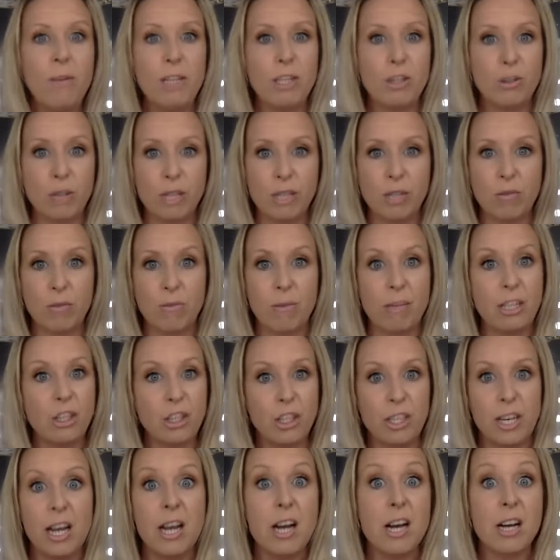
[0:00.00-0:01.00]
12-week
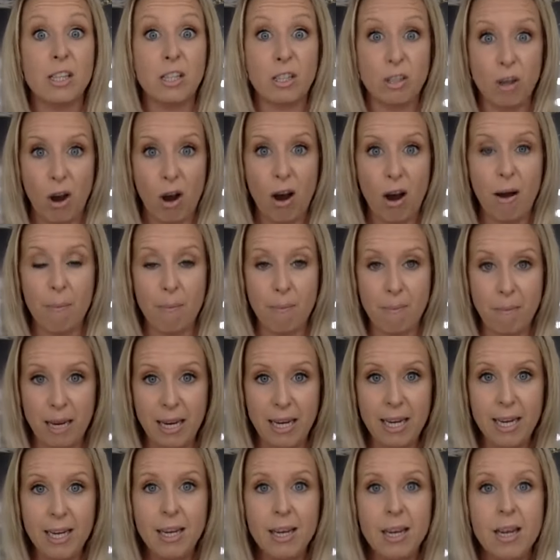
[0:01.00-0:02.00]
transformation taught
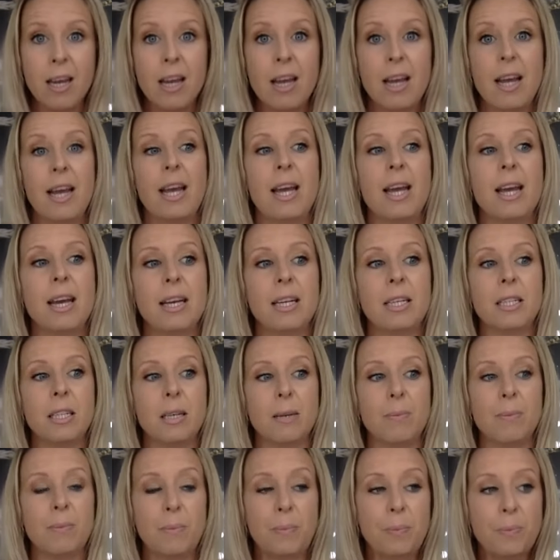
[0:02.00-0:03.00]
me,
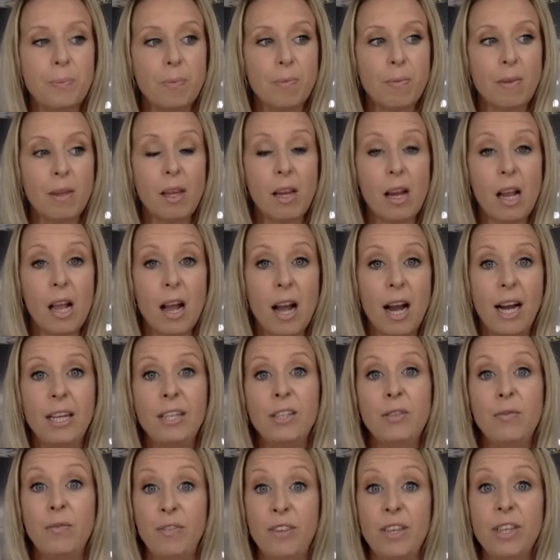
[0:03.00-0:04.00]
and
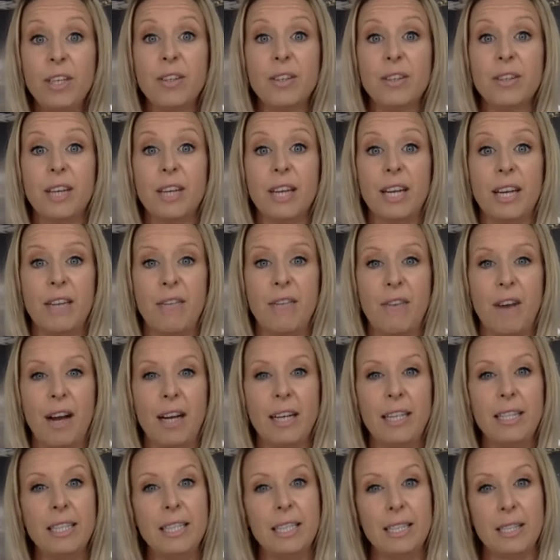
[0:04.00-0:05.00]
I feel that if
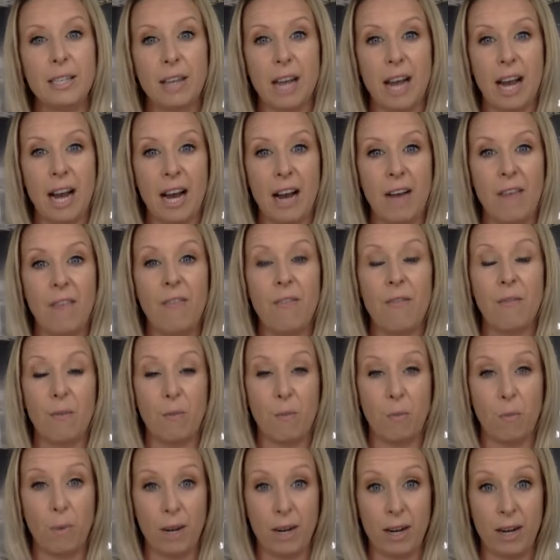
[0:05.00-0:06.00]
I didn't have
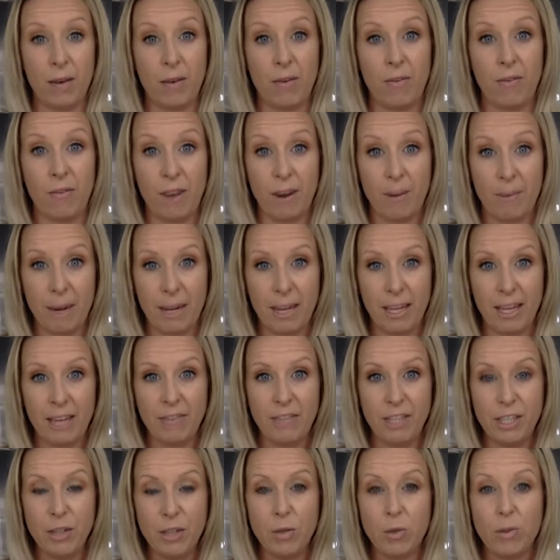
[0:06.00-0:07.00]
my
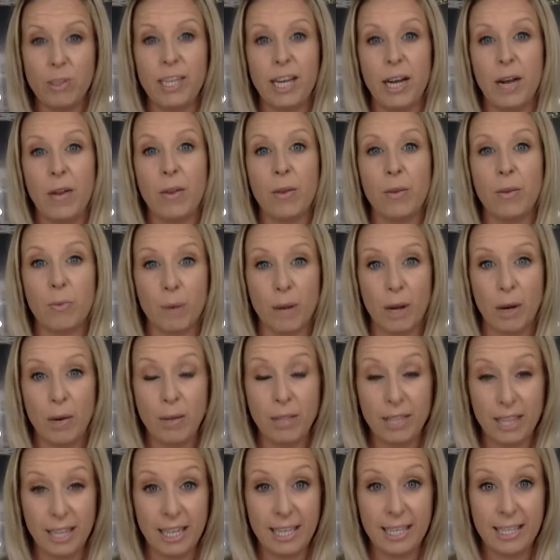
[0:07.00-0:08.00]
life didn't go down the
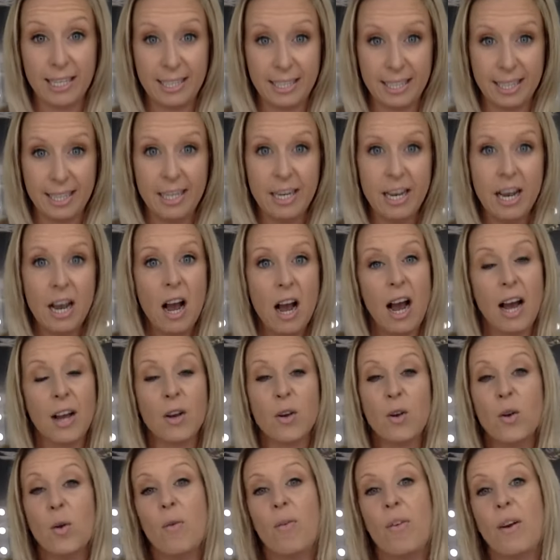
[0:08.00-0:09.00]
route that it did,
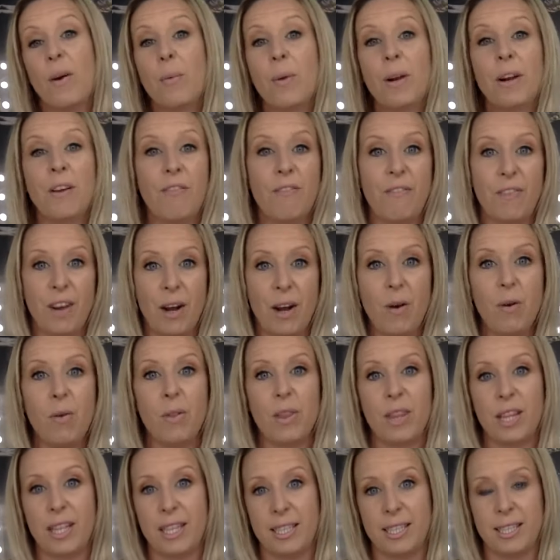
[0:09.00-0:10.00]
I don't know if I would have
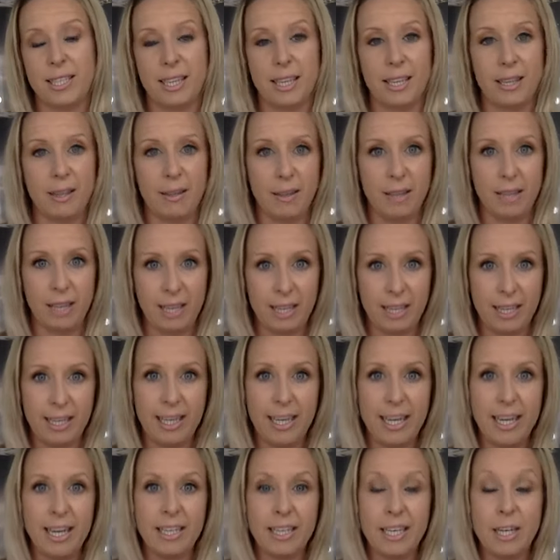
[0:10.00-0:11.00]
found this in
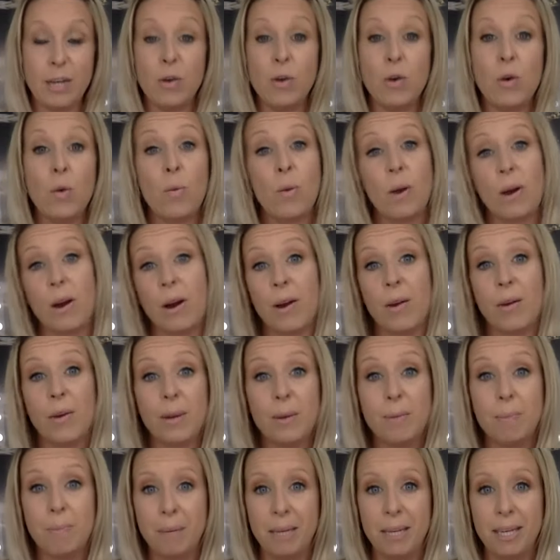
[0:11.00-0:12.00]
the end. I don't know where I
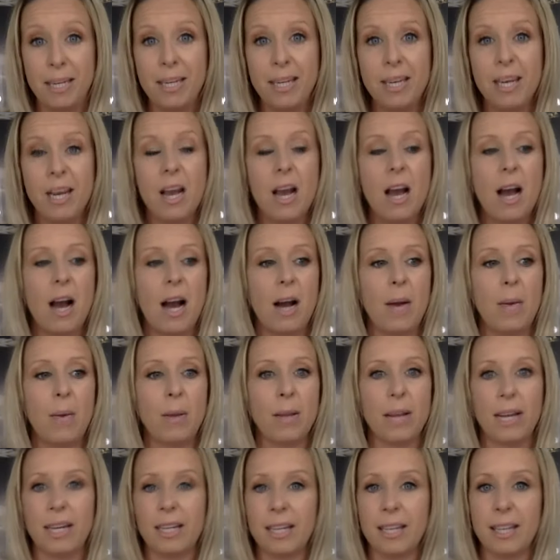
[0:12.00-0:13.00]
would be. I
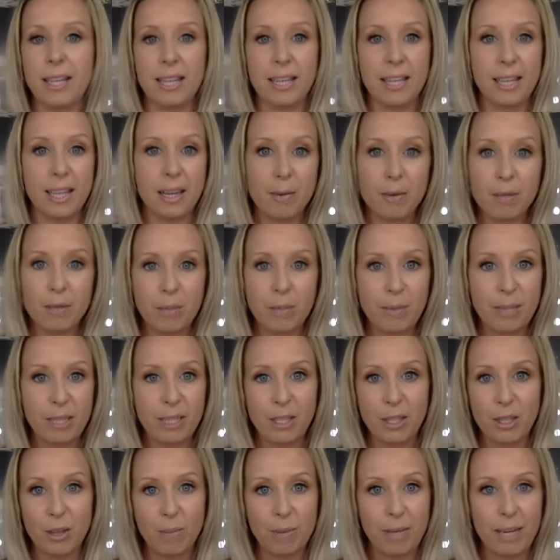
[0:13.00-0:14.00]
would like to think that I would
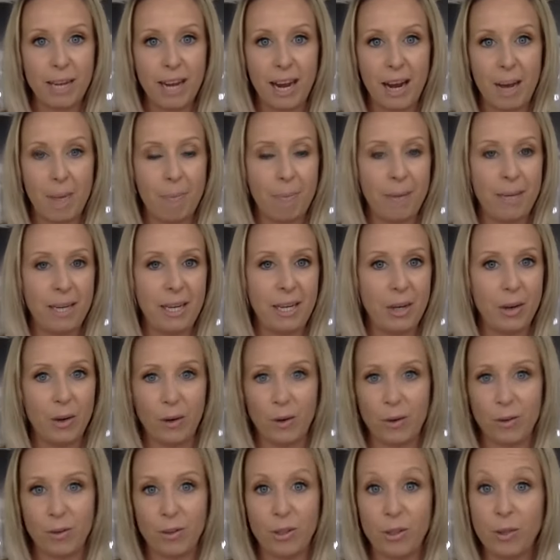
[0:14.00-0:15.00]
still be happy
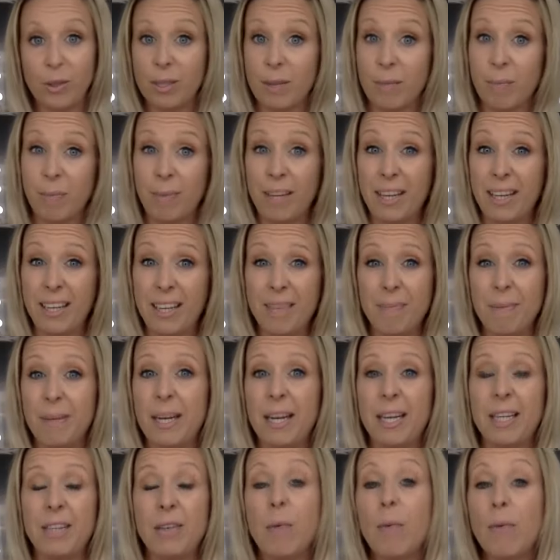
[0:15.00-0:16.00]
or do something,
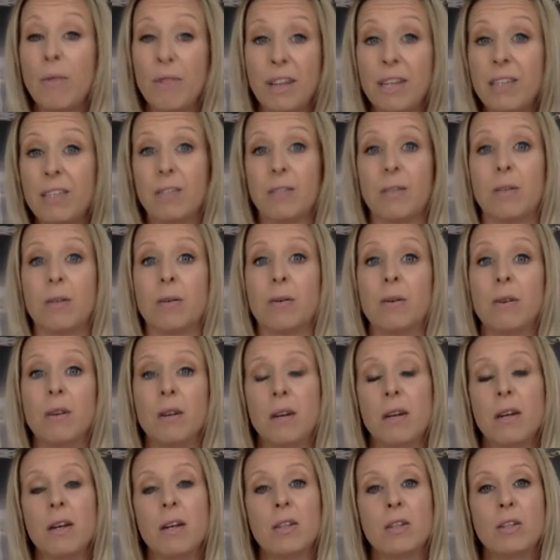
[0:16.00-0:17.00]
but I don't think so.
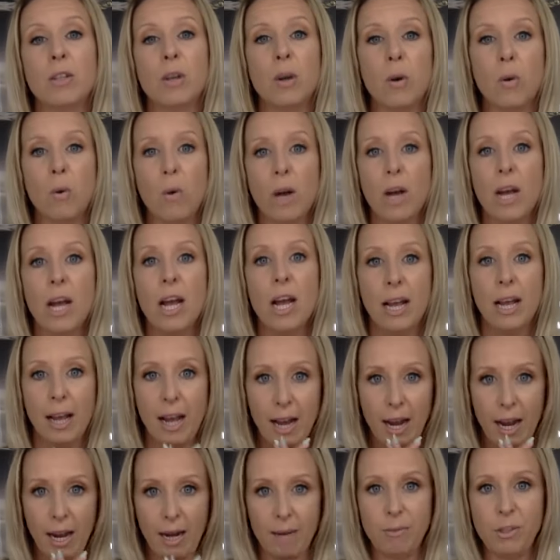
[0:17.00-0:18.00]
So
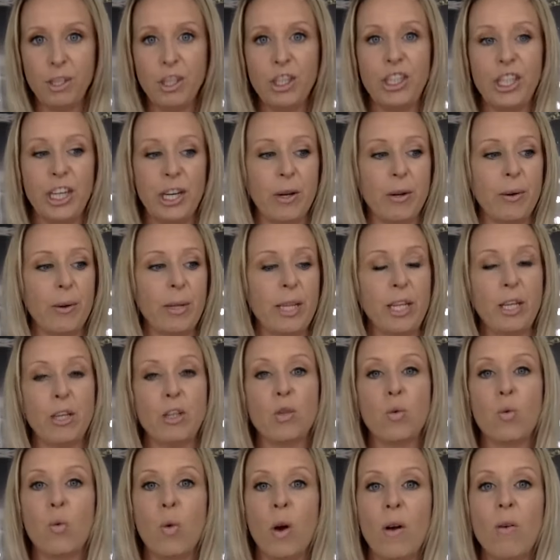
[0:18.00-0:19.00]
I'm just sharing with
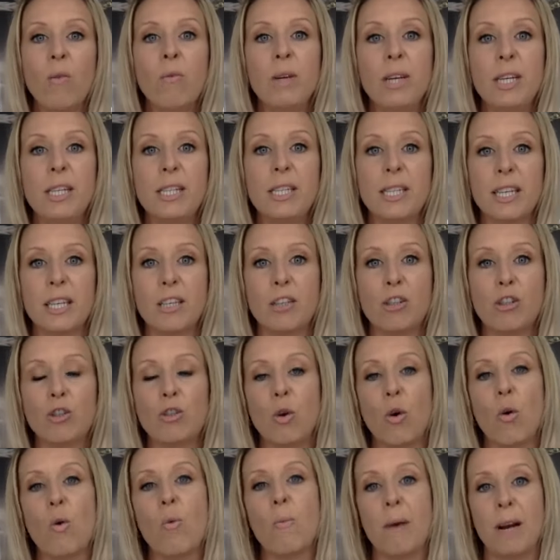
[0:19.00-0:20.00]
you, 12 weeks
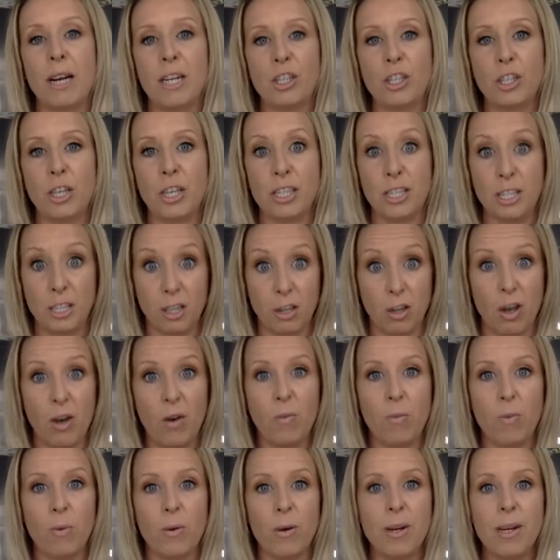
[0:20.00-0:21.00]
is so much. It's a
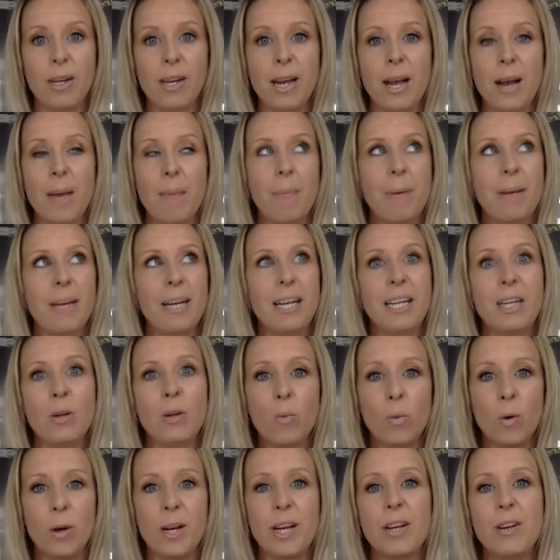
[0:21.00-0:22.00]
lot of work, but
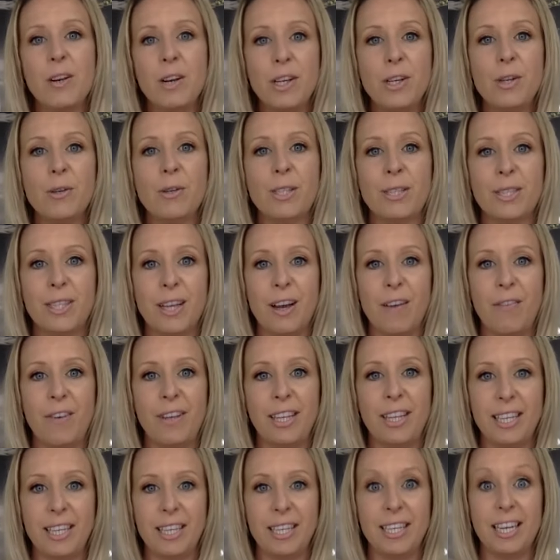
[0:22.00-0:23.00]
you're working on yourself
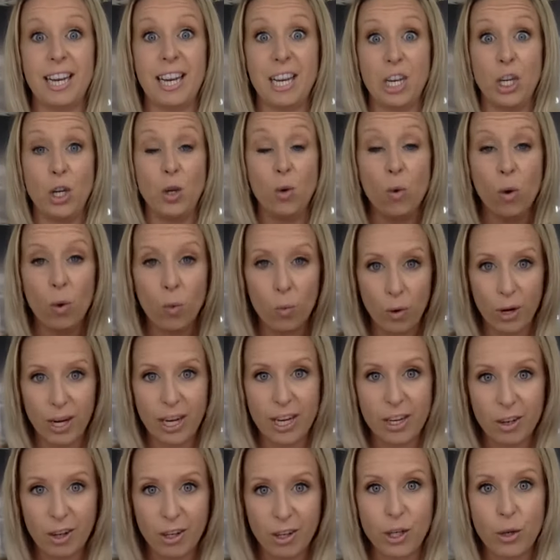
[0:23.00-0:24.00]
at the end of the day. You are
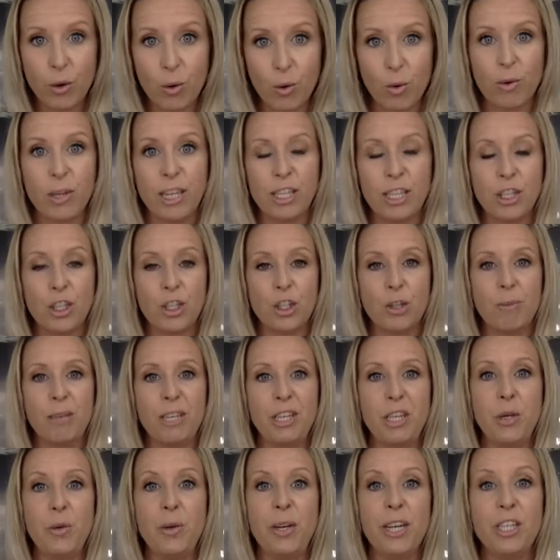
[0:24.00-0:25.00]
working on your own
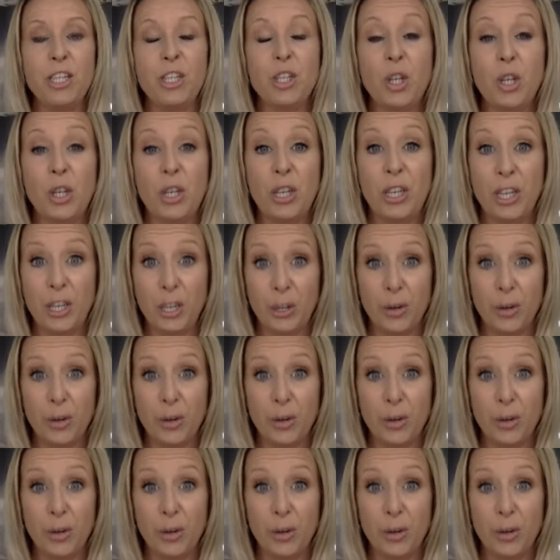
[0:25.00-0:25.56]
instrument. You get to